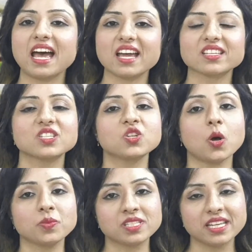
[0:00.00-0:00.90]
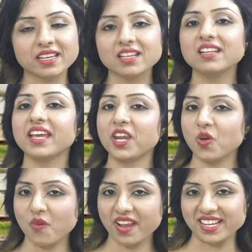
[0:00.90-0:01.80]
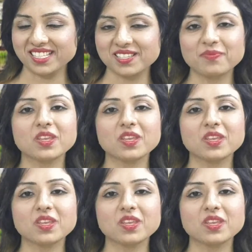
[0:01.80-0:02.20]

act as an obstacle in your race.